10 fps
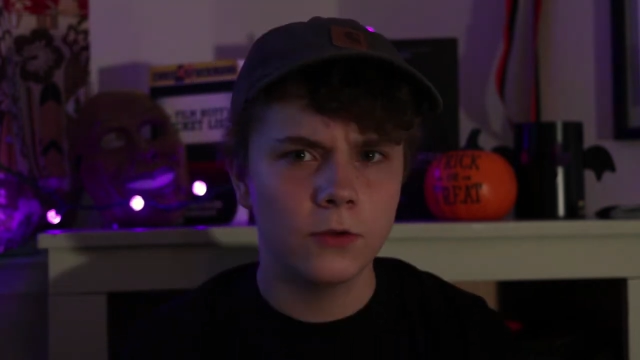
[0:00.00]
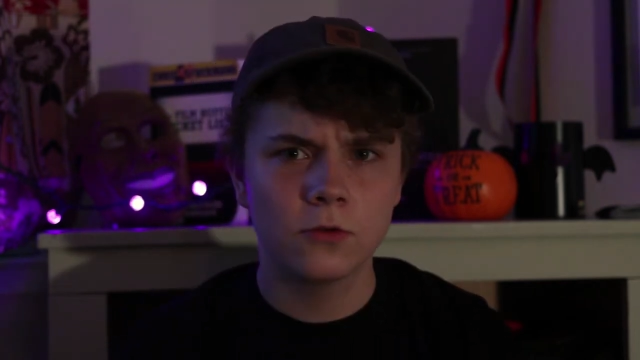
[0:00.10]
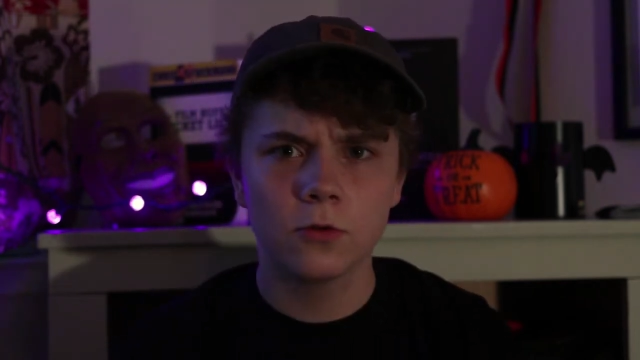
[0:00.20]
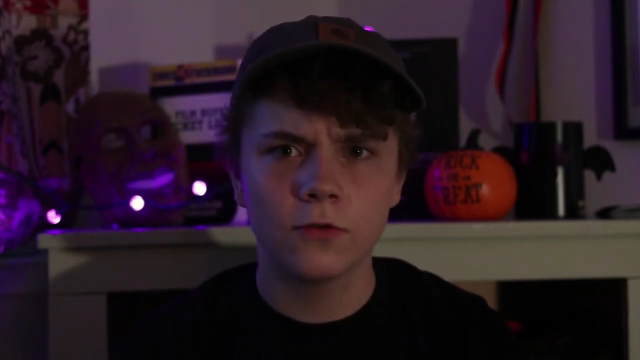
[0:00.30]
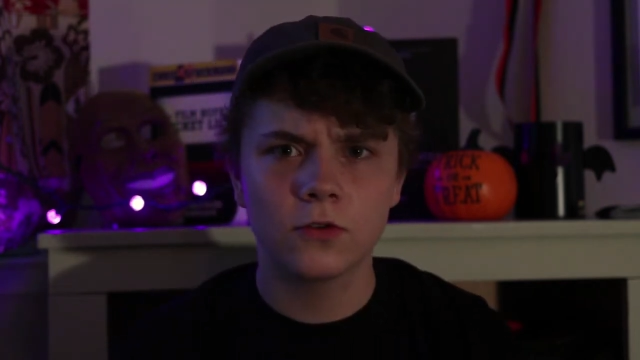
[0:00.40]
It
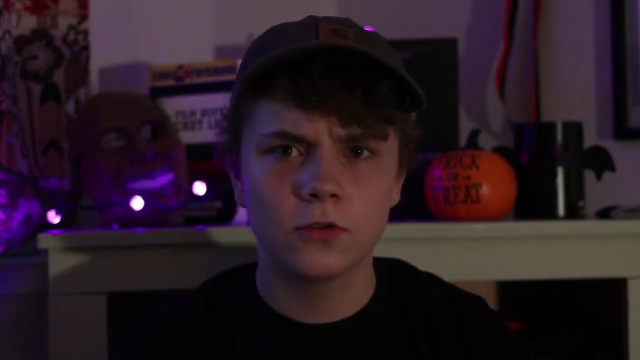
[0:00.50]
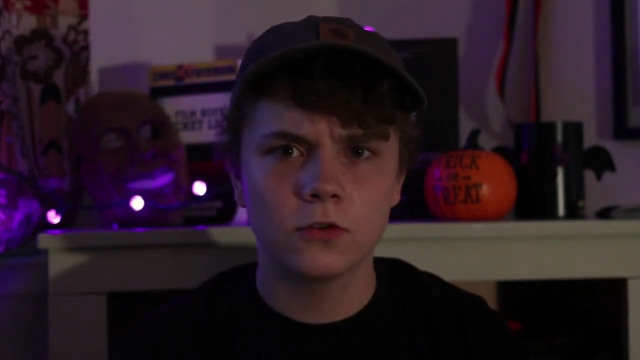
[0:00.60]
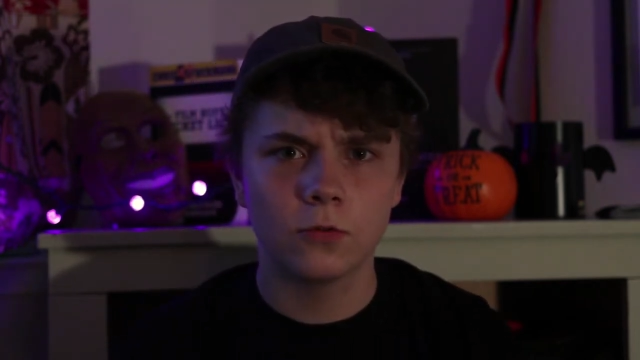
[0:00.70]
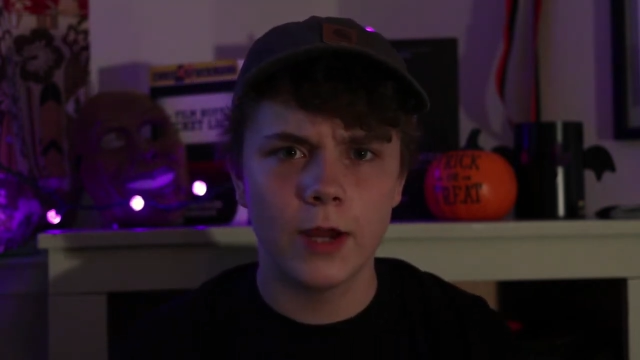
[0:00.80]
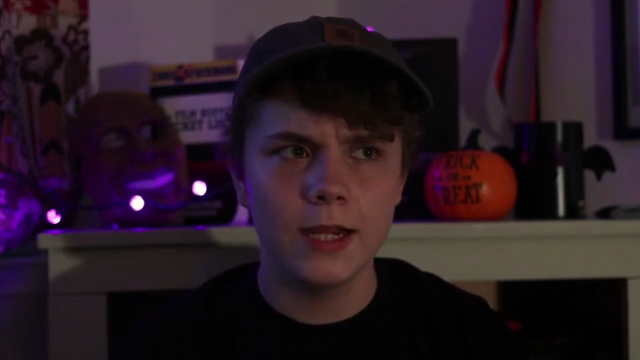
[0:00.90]
was sort of
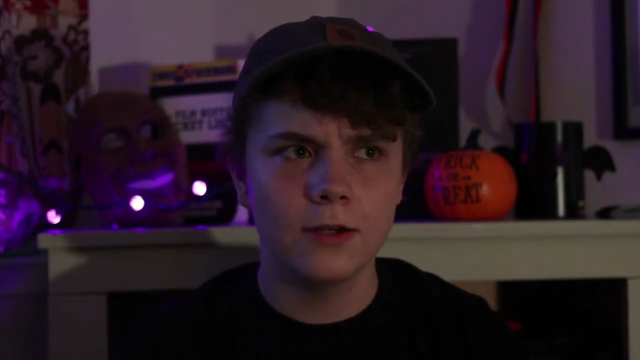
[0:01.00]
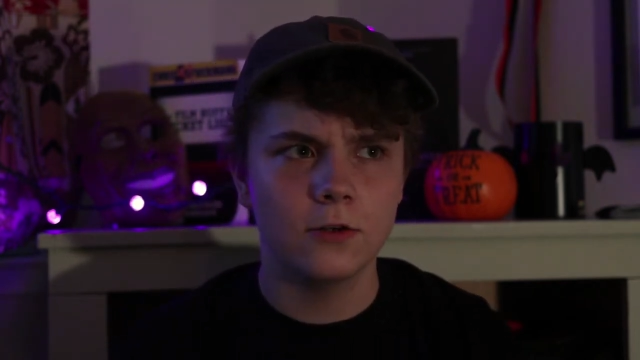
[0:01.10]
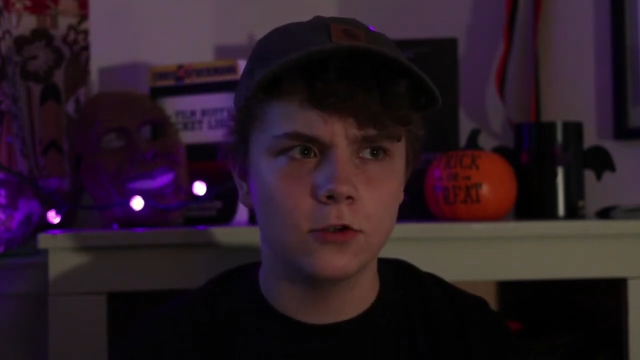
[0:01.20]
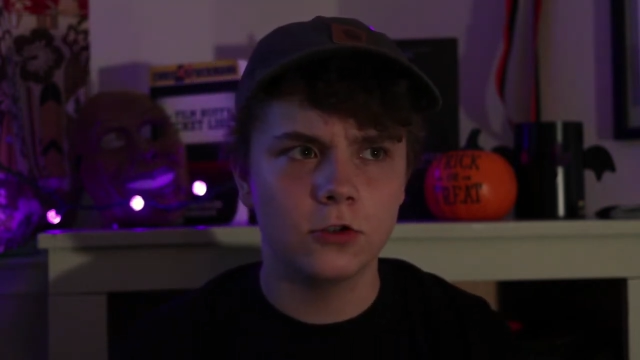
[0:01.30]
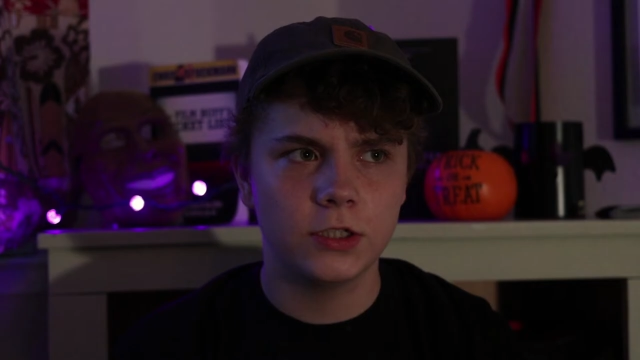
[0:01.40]

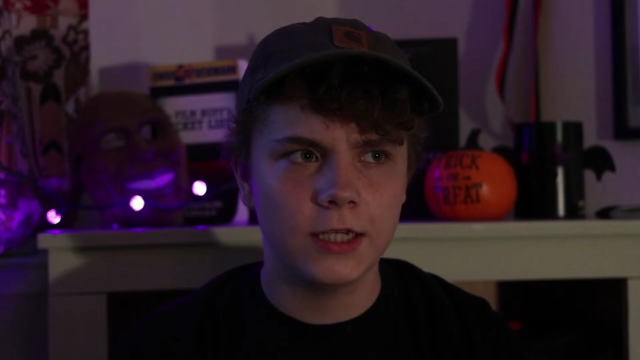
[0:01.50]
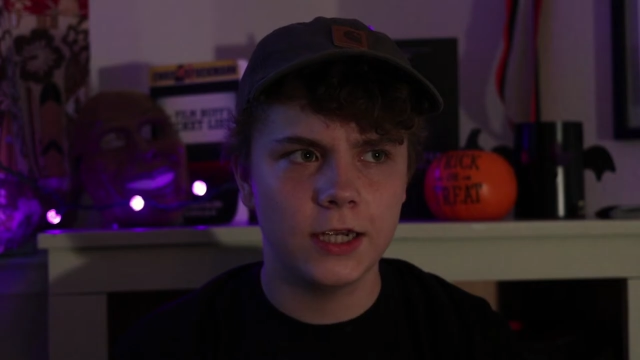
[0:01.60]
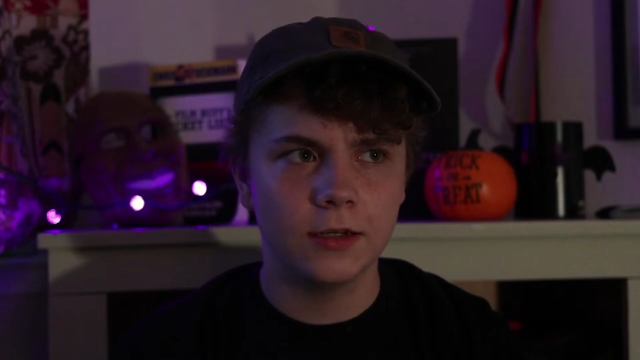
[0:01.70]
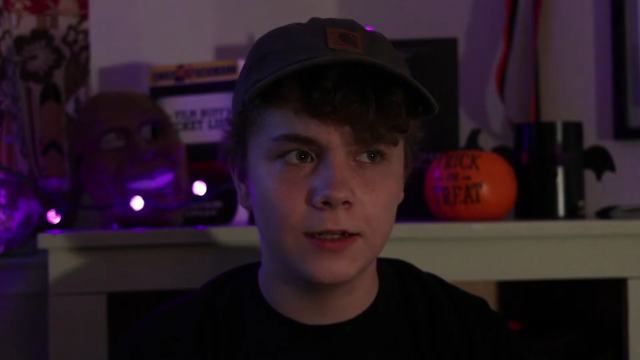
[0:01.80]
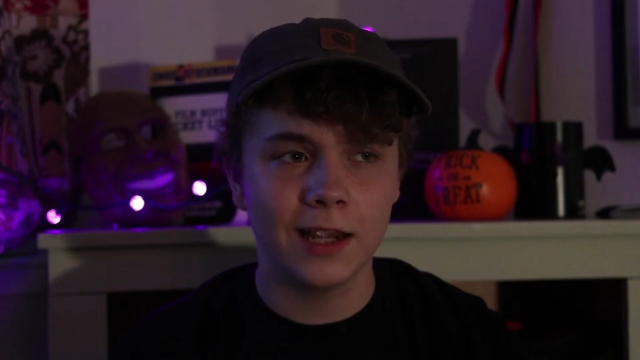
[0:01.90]
strange
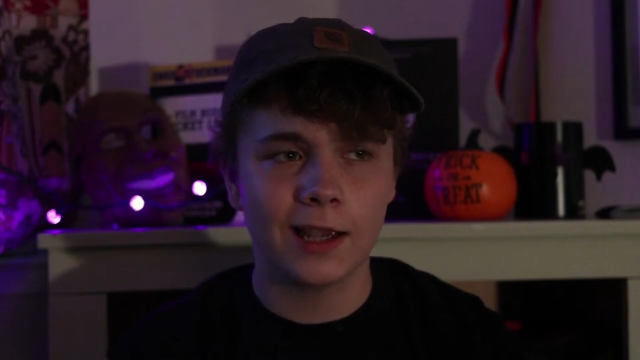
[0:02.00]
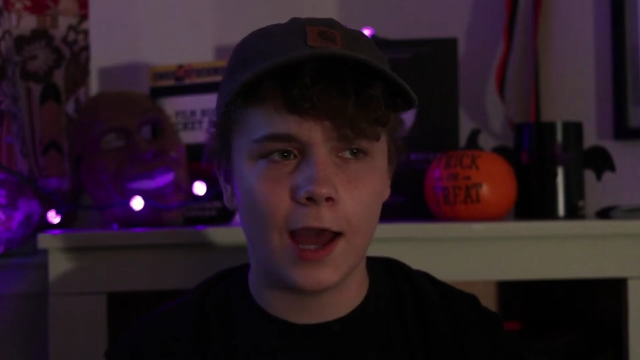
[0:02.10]
seeing Nick